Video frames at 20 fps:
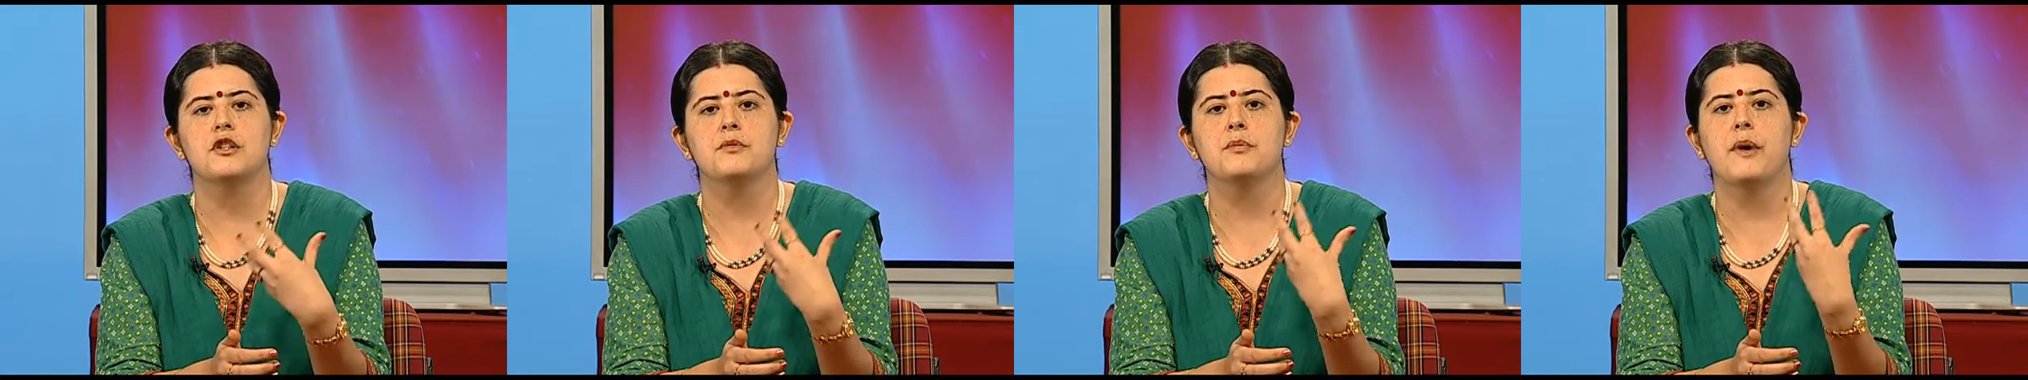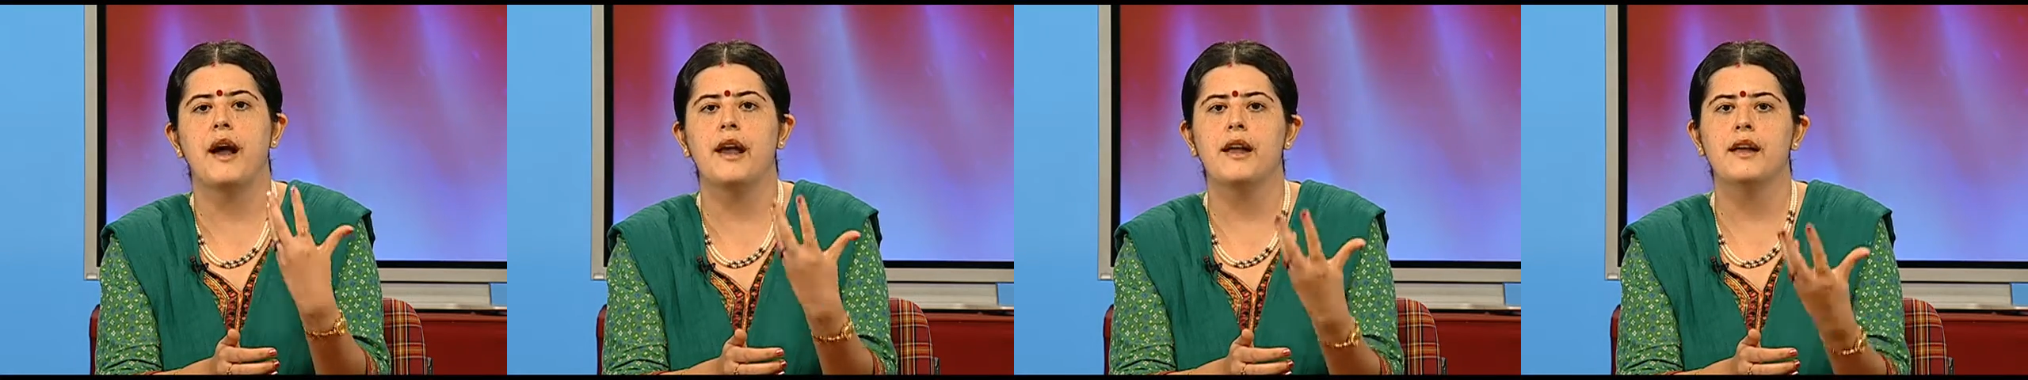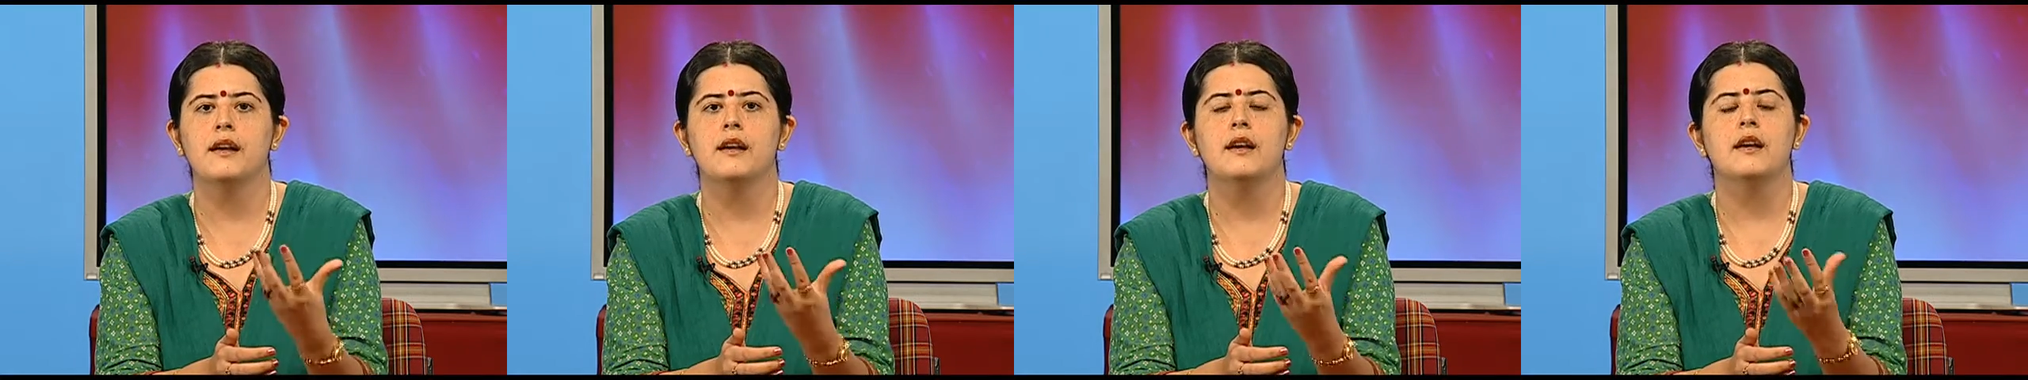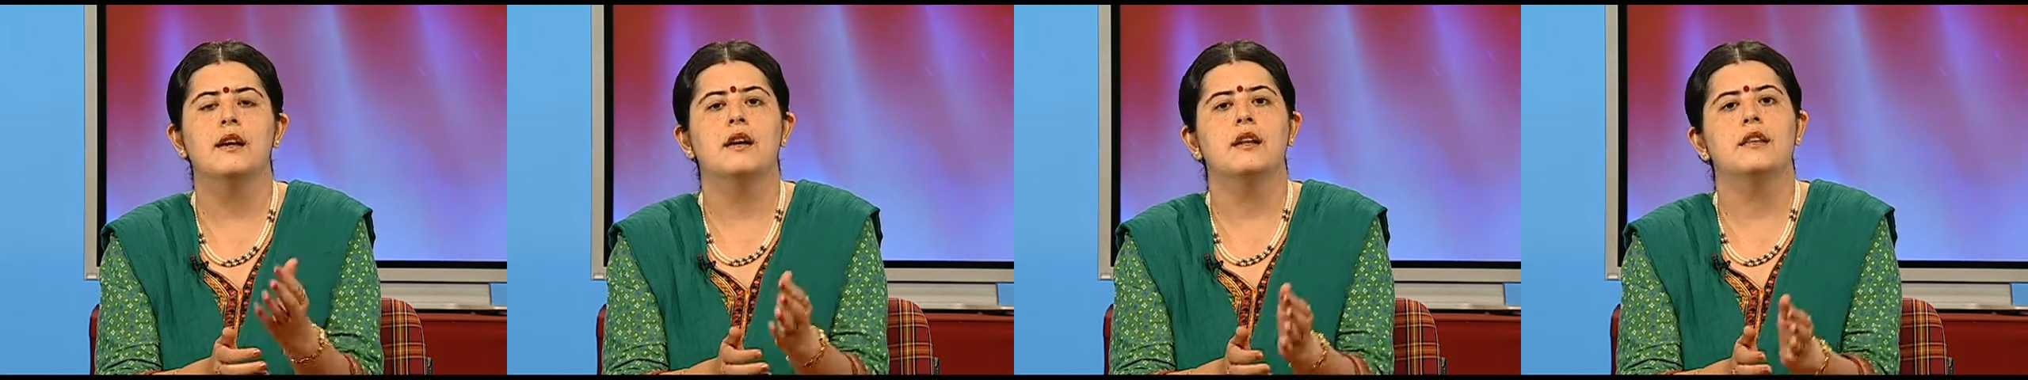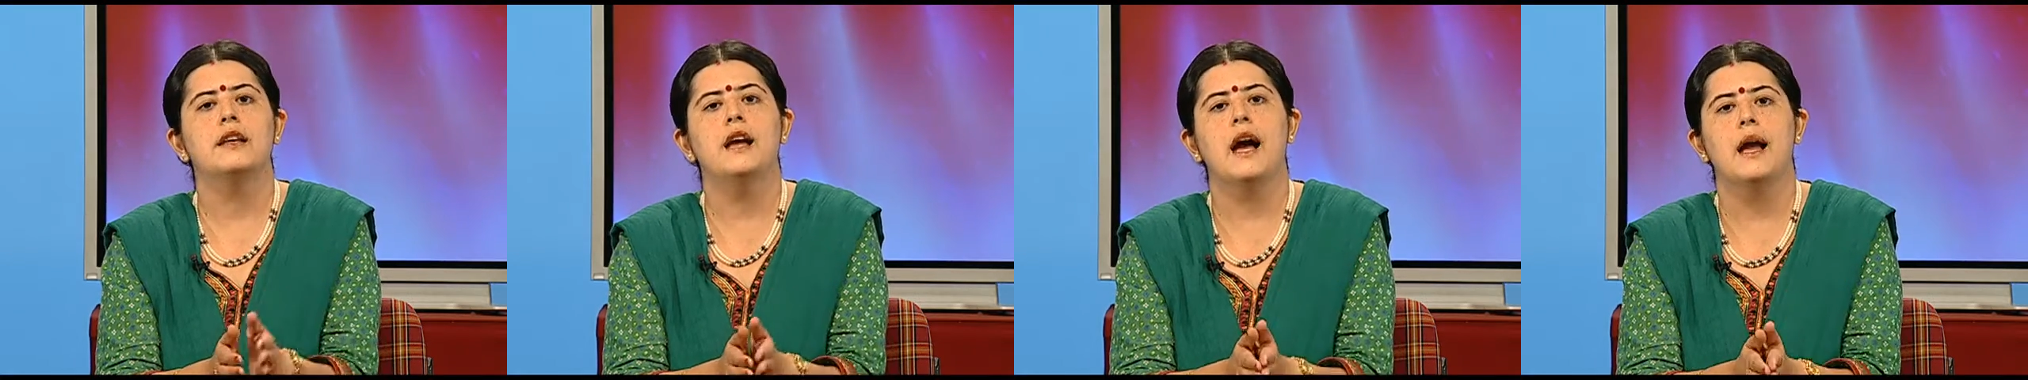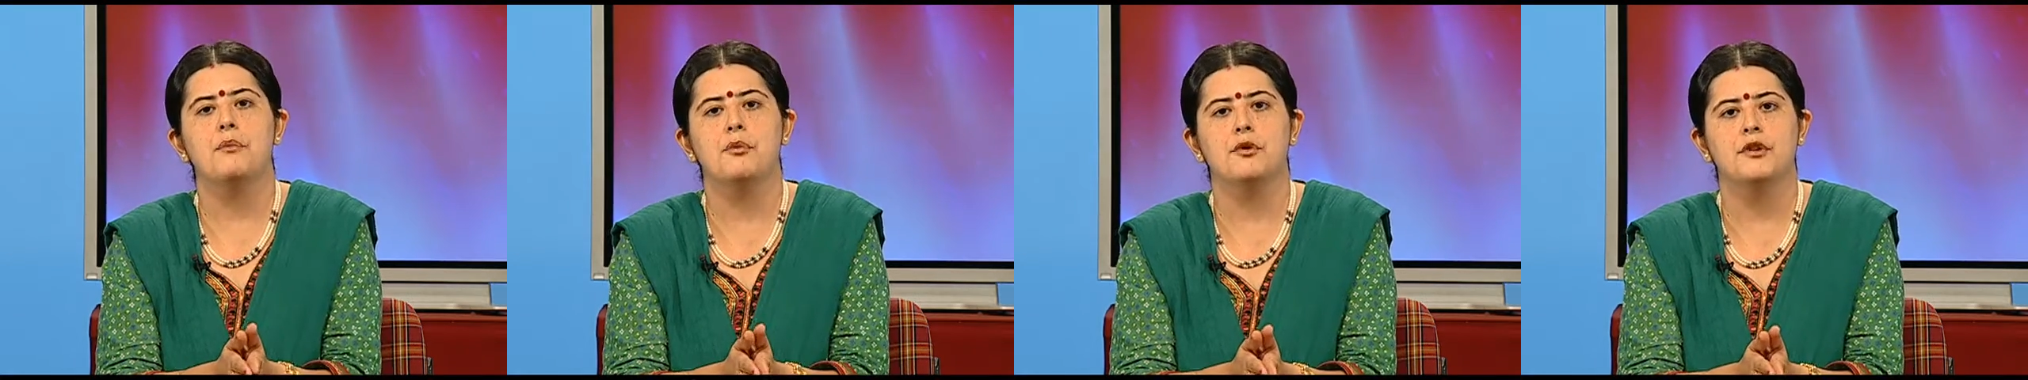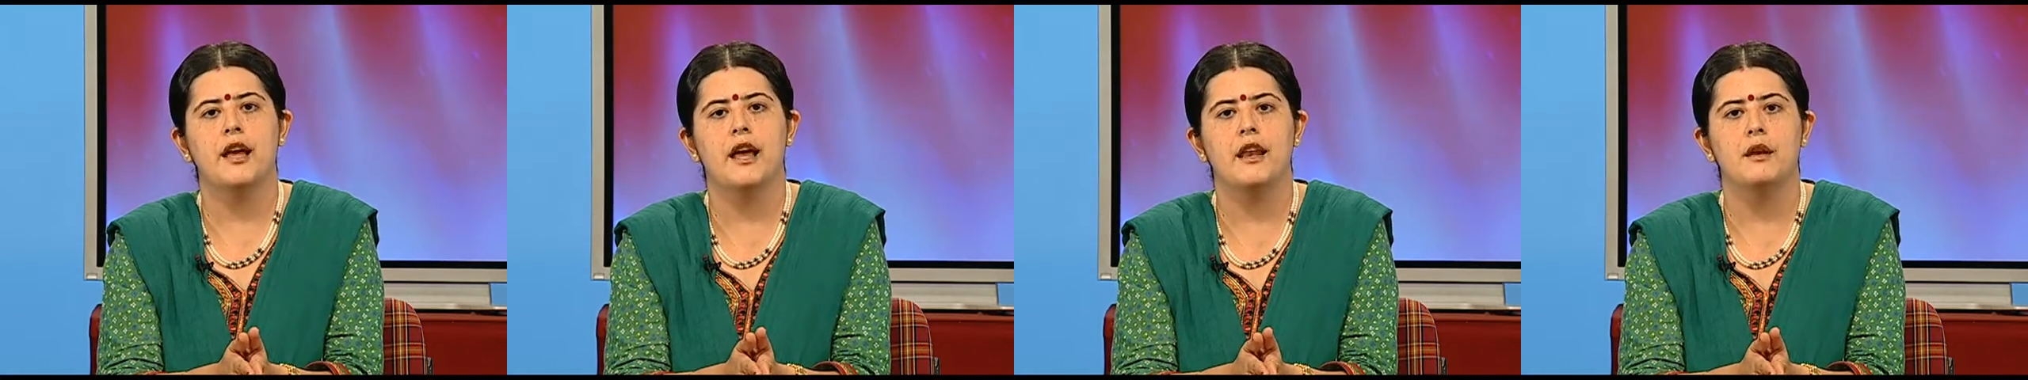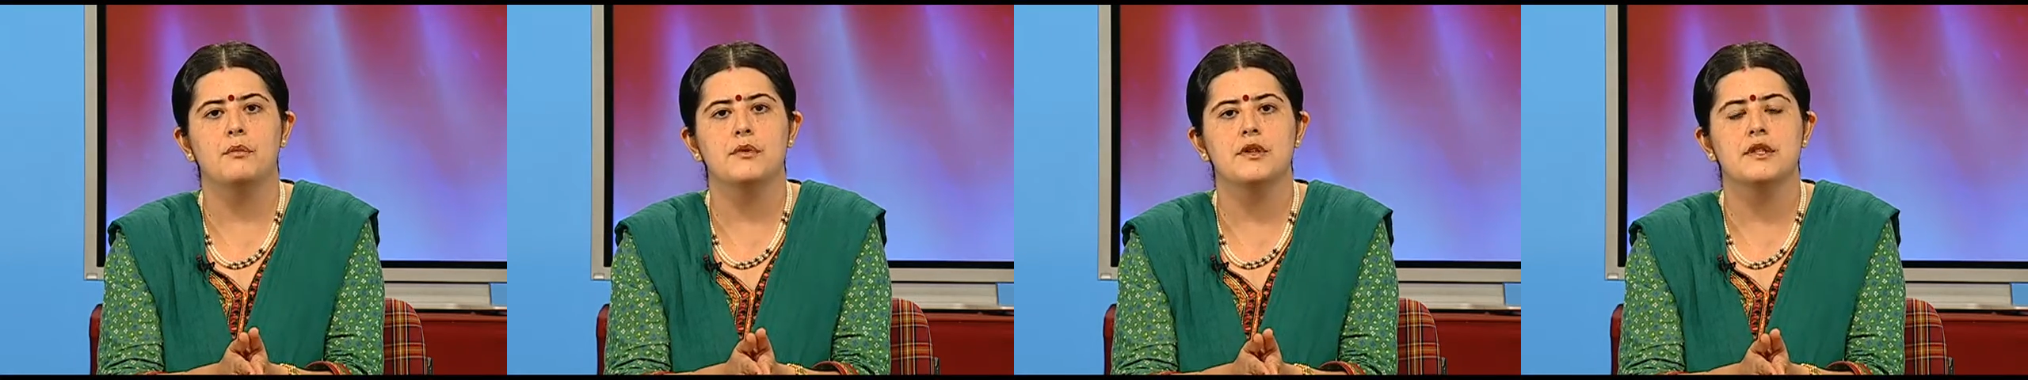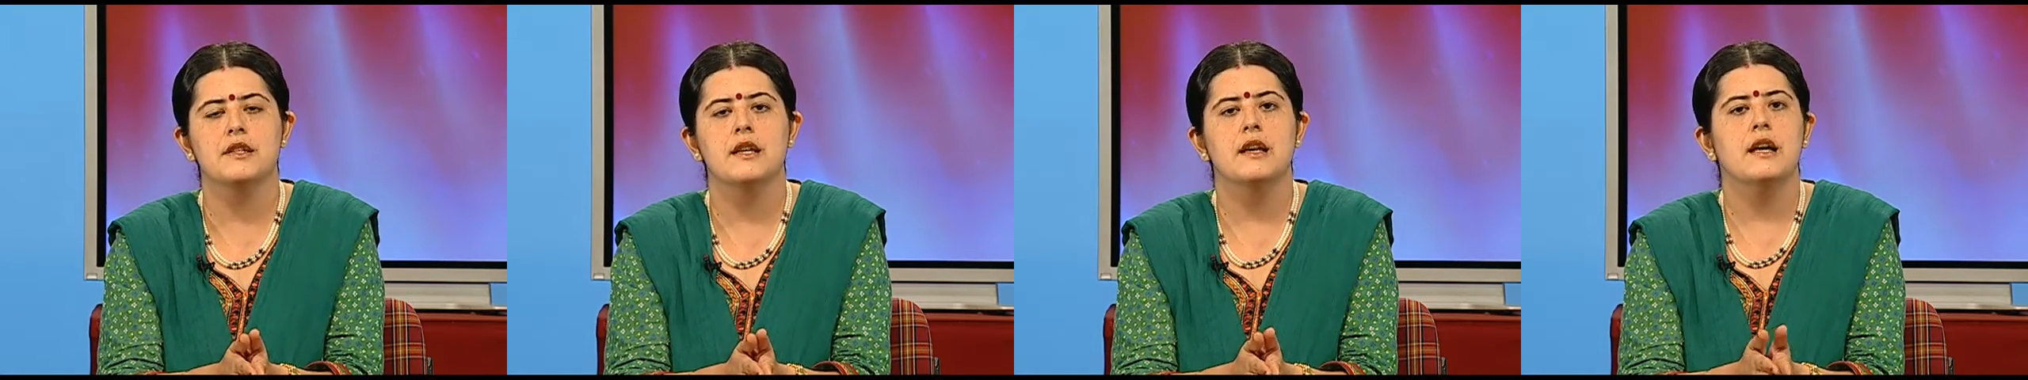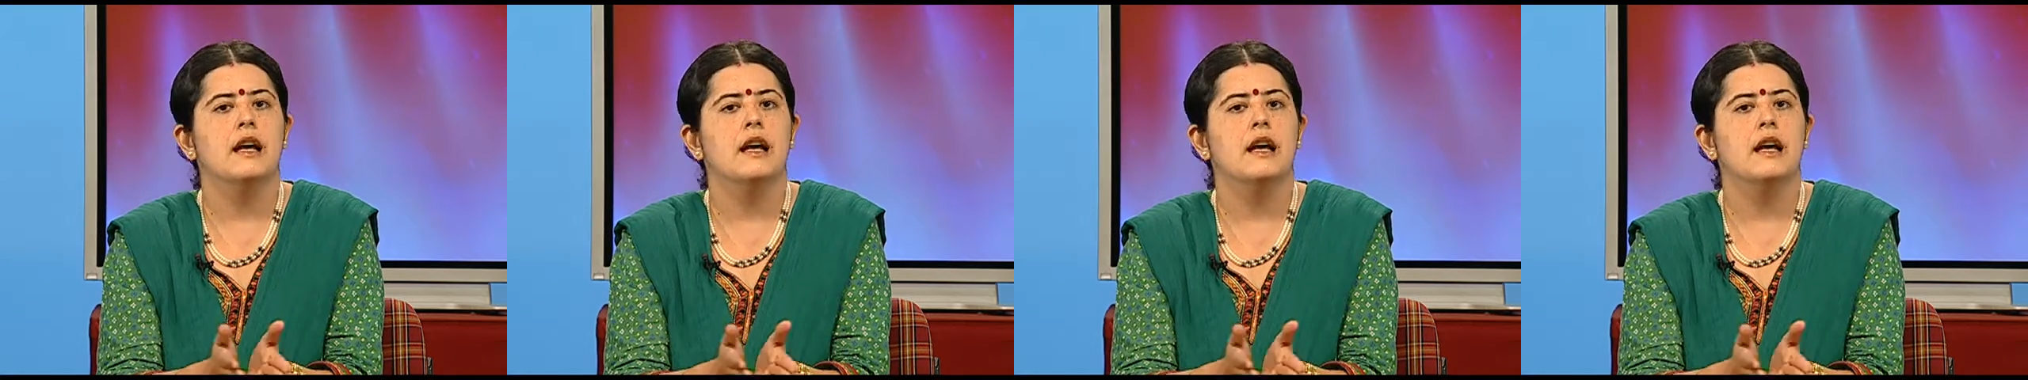by the hypothalamus.